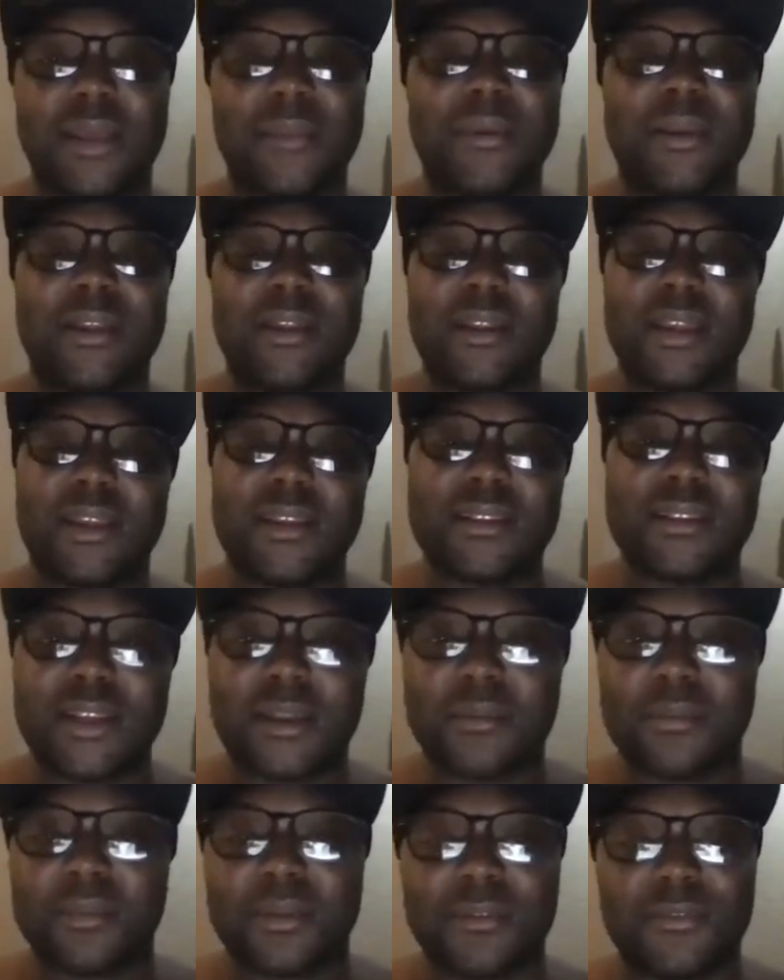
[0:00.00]
I mean,
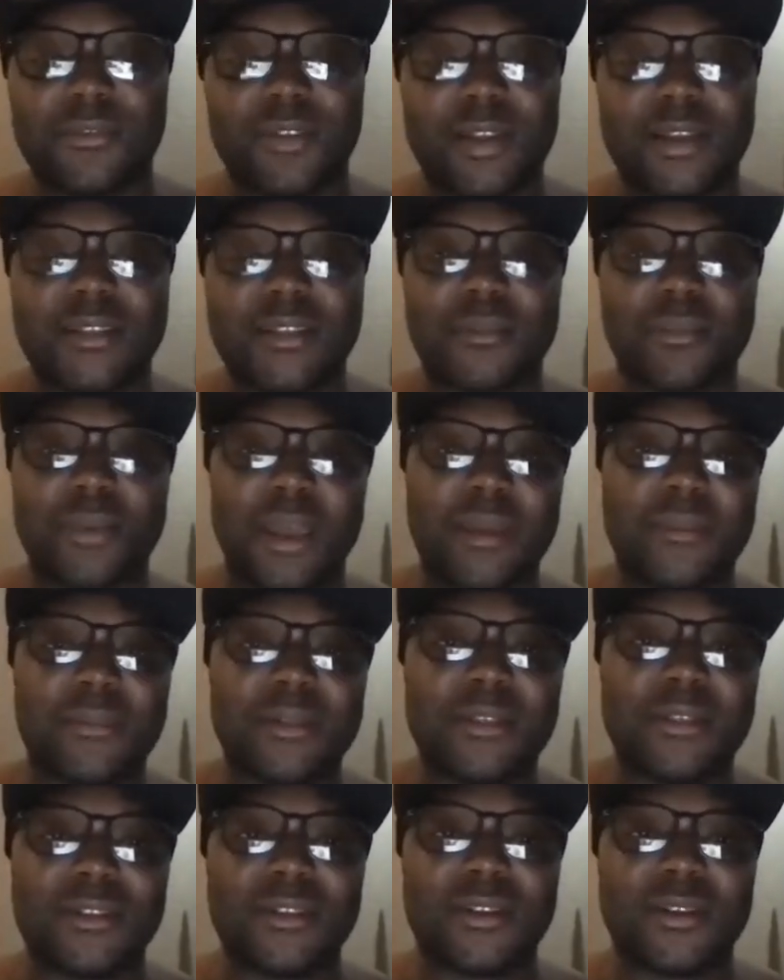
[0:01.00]
accept Flexa
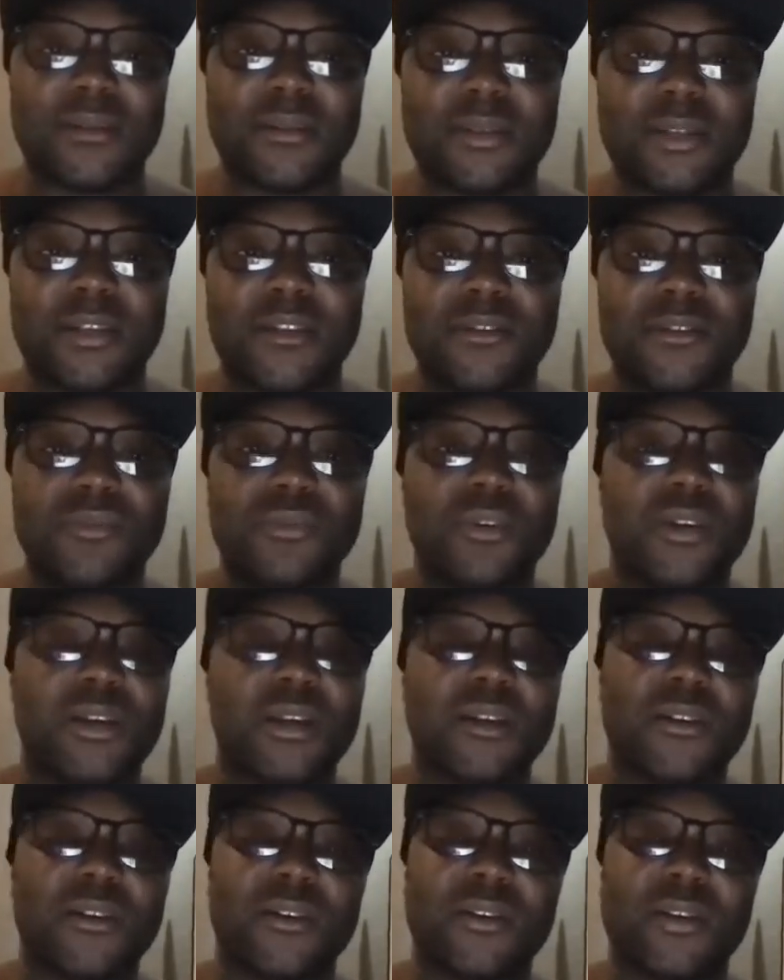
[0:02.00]
payments, you know what I'm saying? Who want to
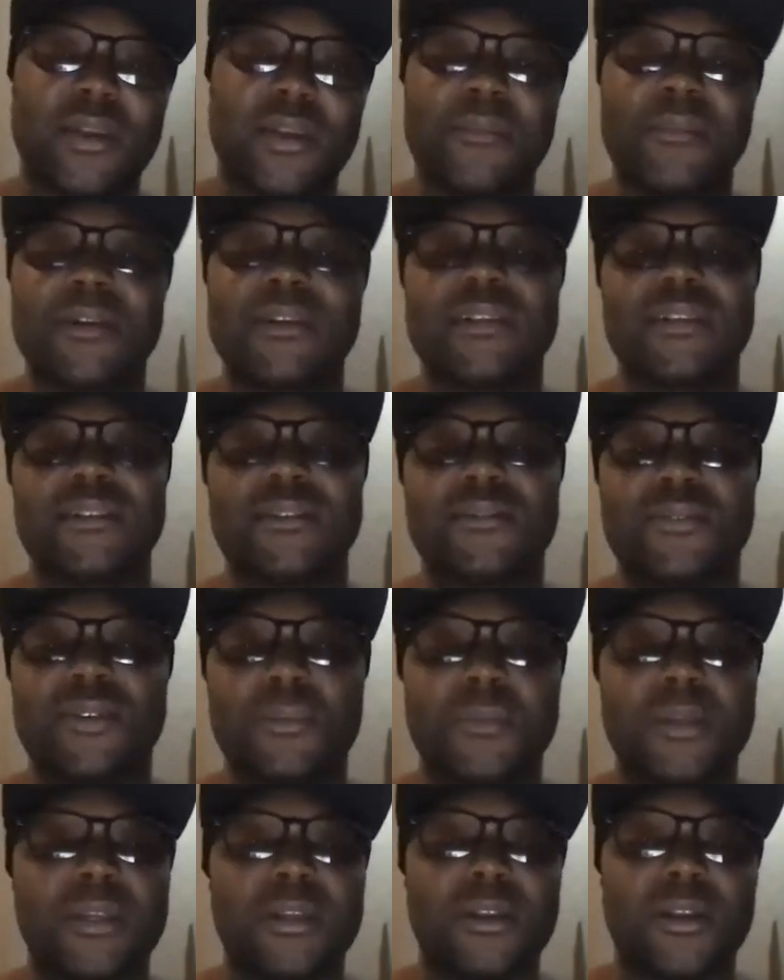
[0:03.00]
go on that mission with
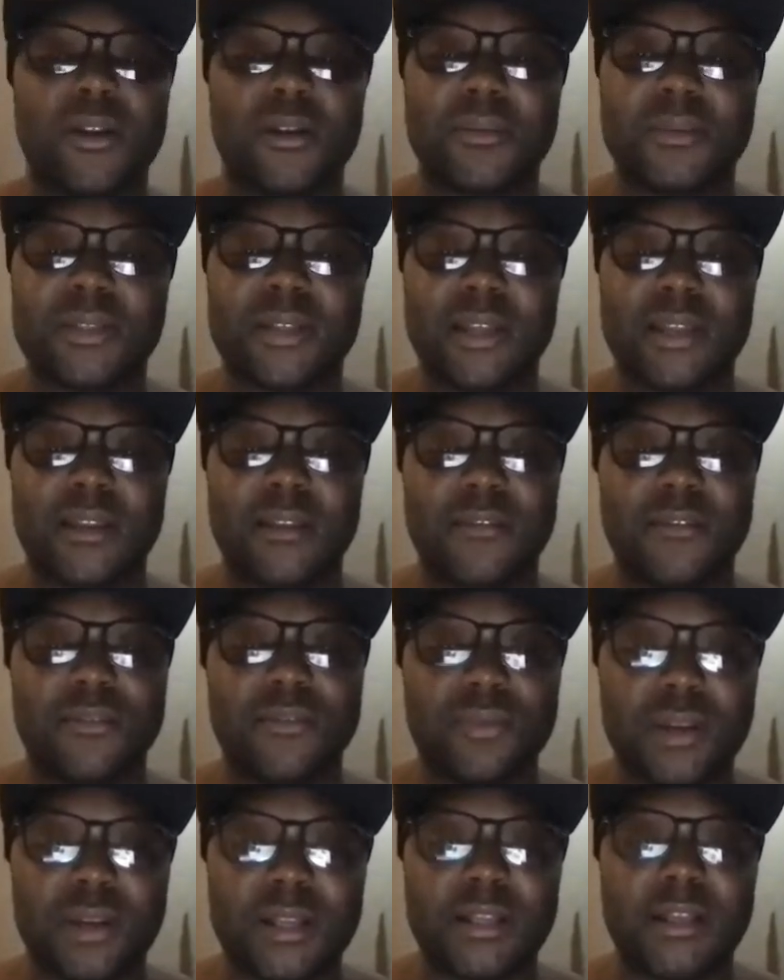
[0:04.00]
me? You know what I'm saying? If you
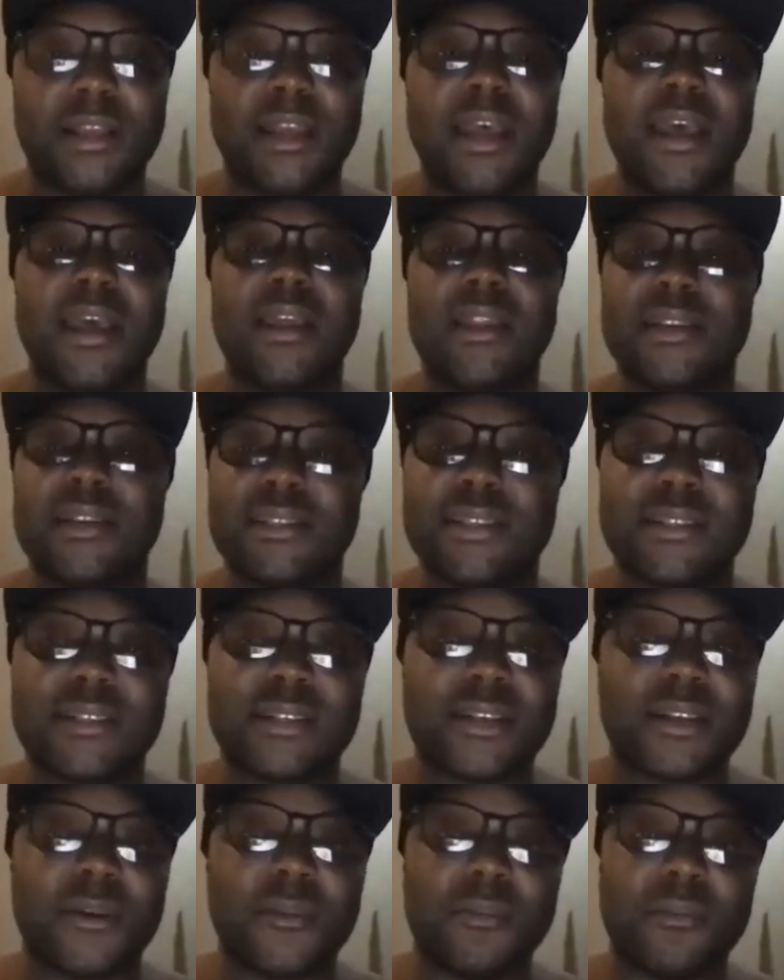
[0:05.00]
really, this is
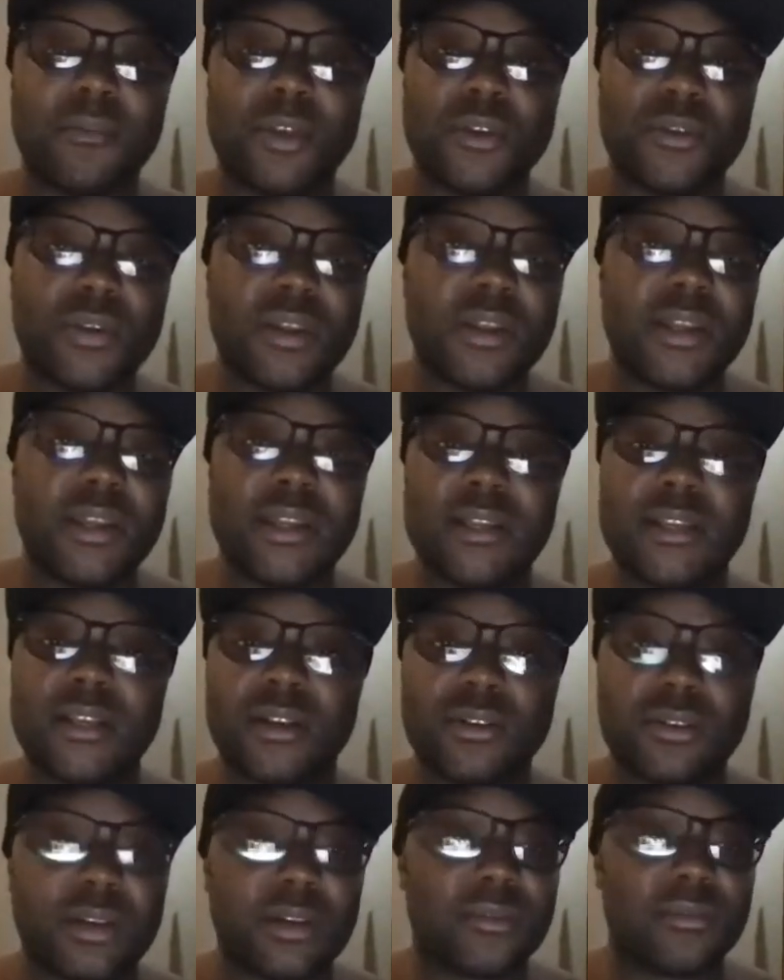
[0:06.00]
a community
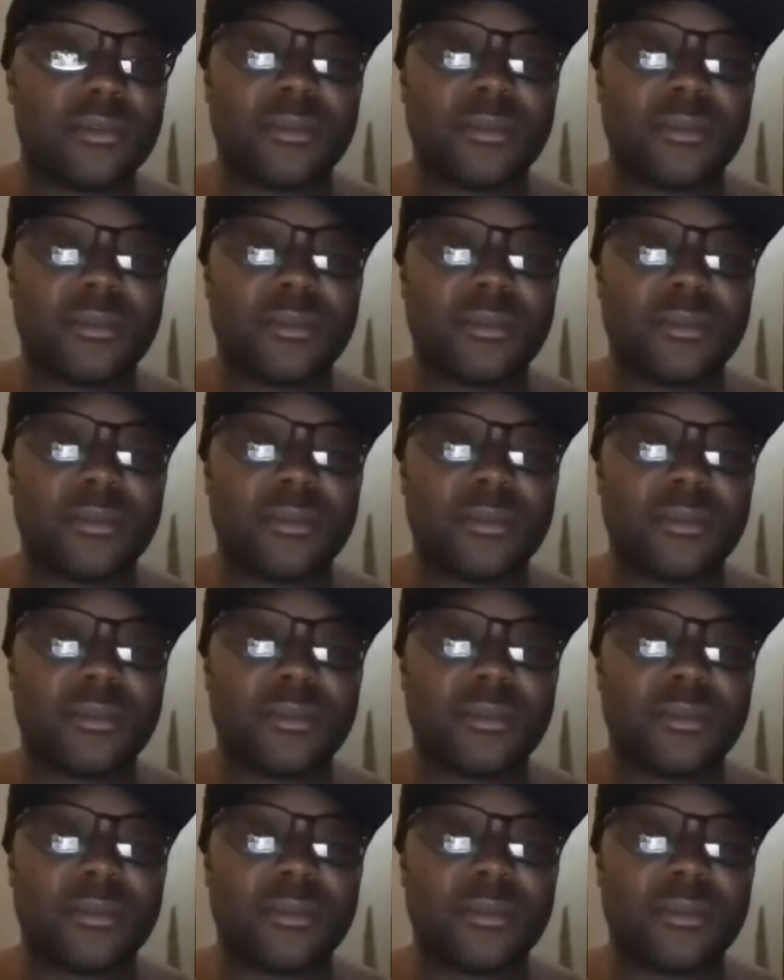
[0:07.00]
token.